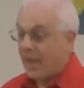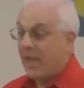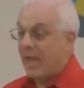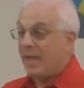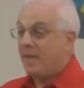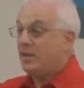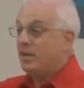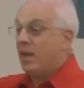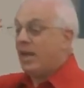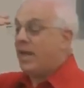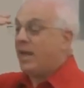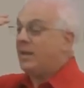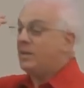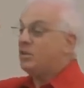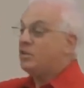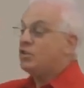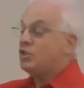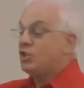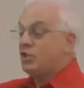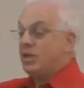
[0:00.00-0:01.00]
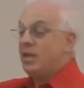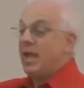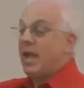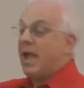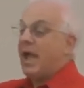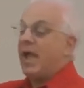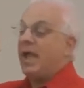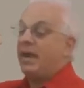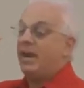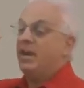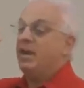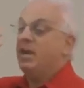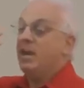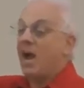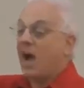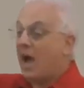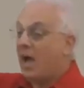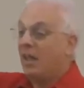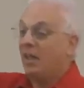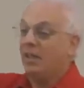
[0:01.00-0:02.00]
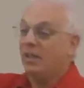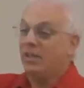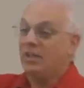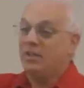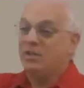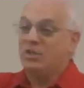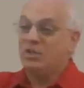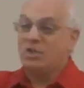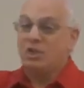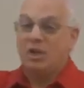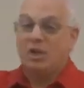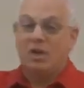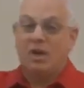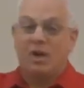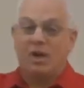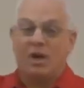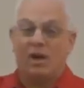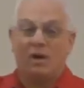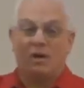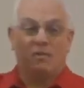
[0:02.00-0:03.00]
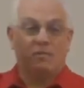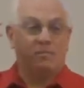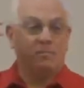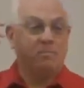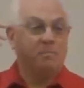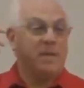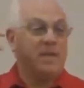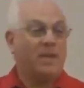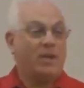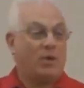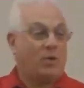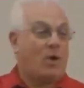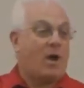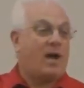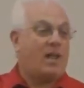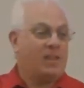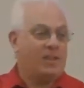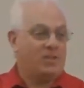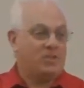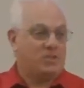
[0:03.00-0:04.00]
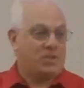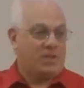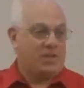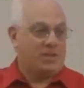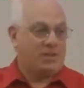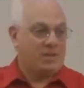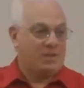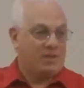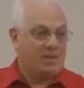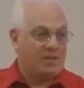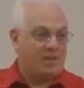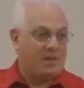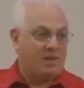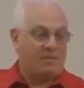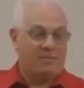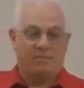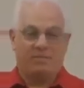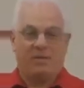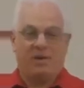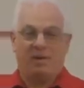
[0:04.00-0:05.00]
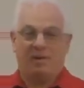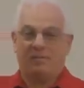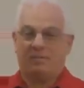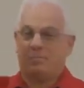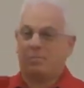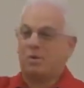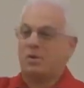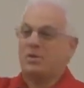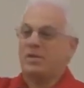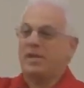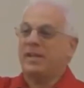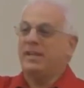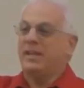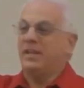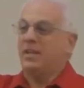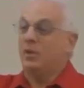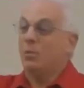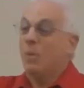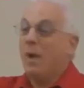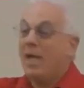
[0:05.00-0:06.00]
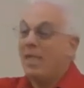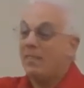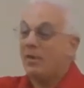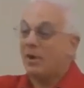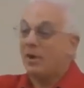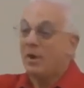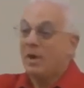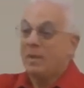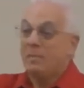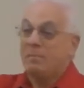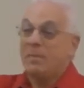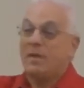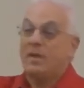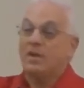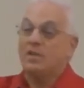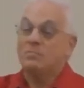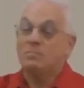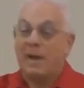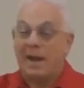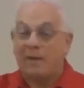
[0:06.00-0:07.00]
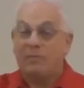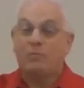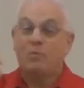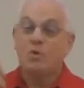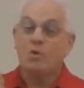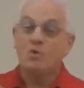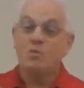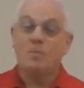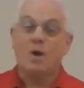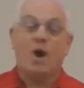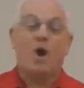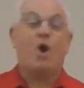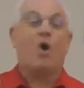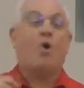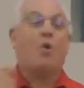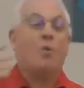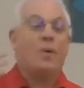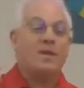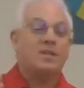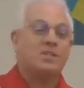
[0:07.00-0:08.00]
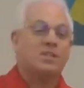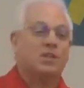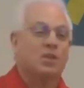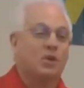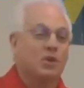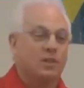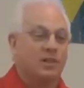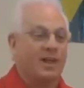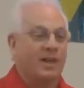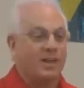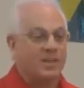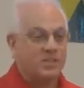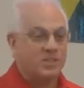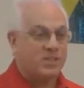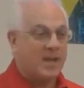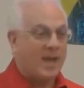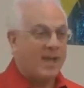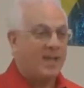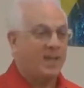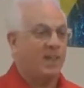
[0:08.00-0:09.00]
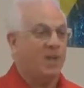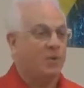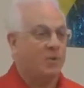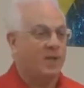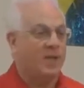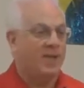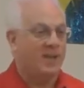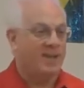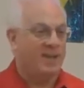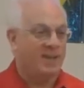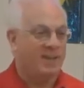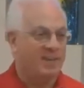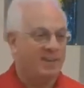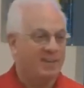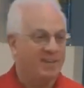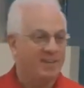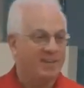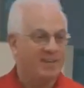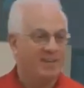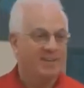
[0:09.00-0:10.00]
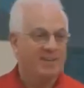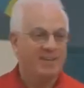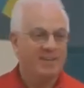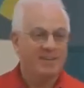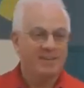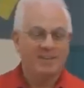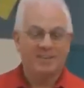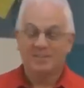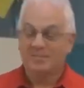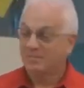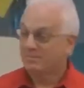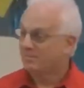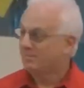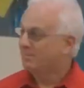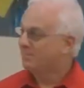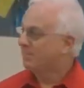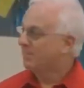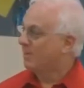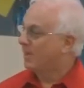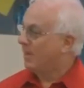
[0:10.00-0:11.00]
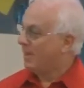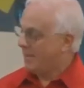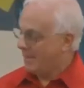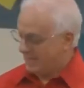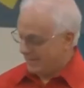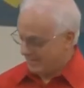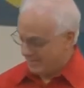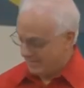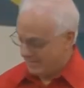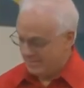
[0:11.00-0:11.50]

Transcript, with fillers: And, and she had a knowledge of meteorology, of, of predicting the weather, because my room always looked like a cyclone hit it. Right?